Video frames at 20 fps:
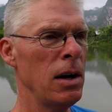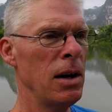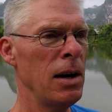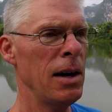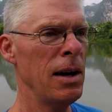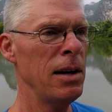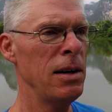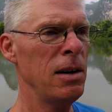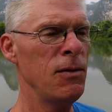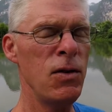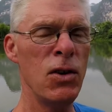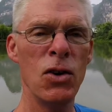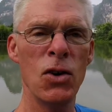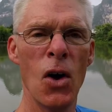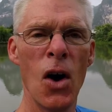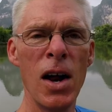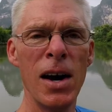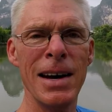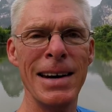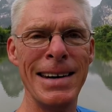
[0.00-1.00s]
and if you're
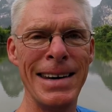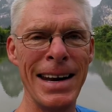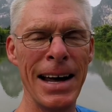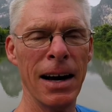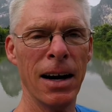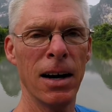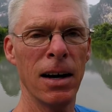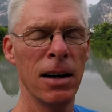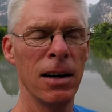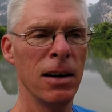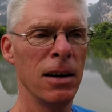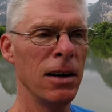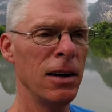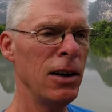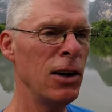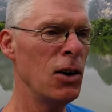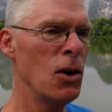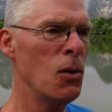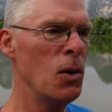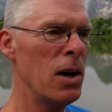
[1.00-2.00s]
not a dick,
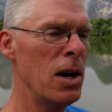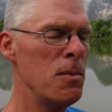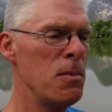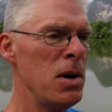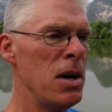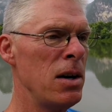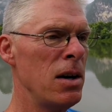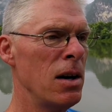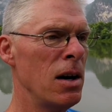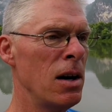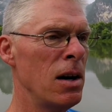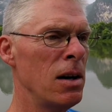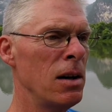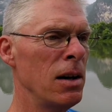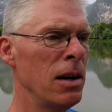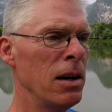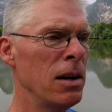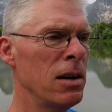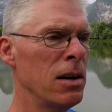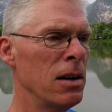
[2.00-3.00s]
you know what I mean?
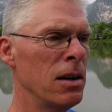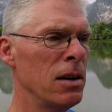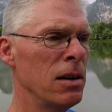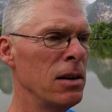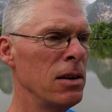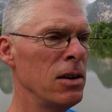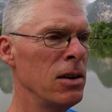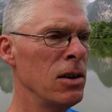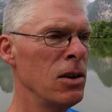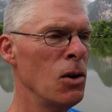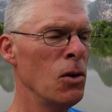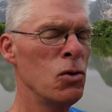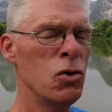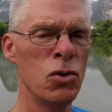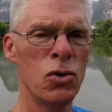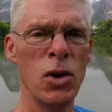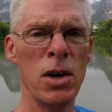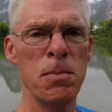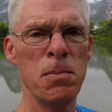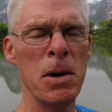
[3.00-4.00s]
You know,
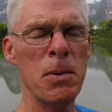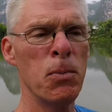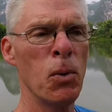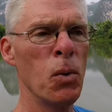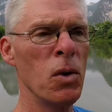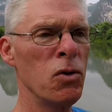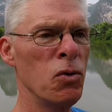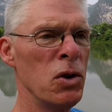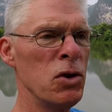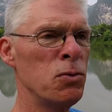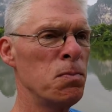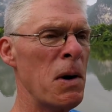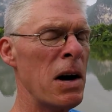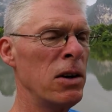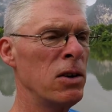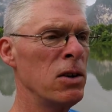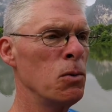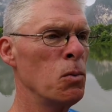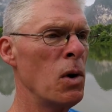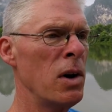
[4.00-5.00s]
treat people with
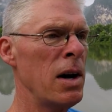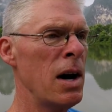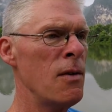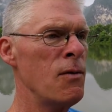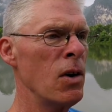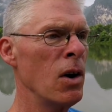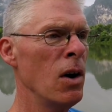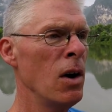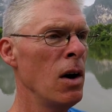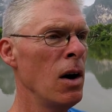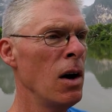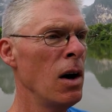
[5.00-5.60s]
respect and whatever.